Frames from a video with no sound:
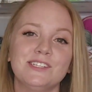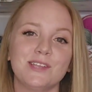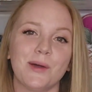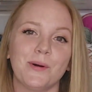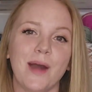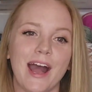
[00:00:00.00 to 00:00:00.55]

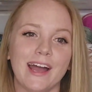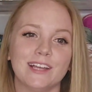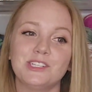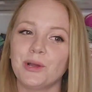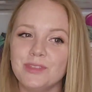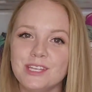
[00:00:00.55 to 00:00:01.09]
So I
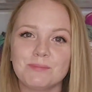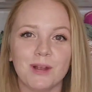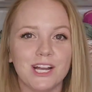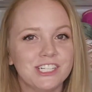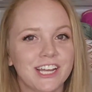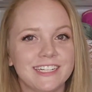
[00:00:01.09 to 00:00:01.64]
showed this
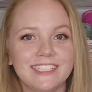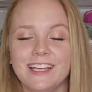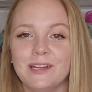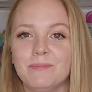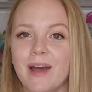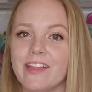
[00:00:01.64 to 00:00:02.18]
project
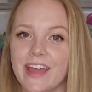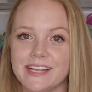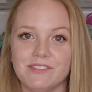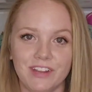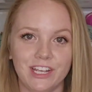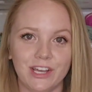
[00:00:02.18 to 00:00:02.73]
in my
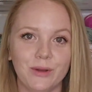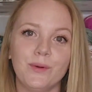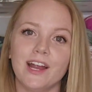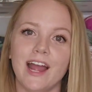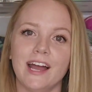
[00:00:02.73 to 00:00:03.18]
last video where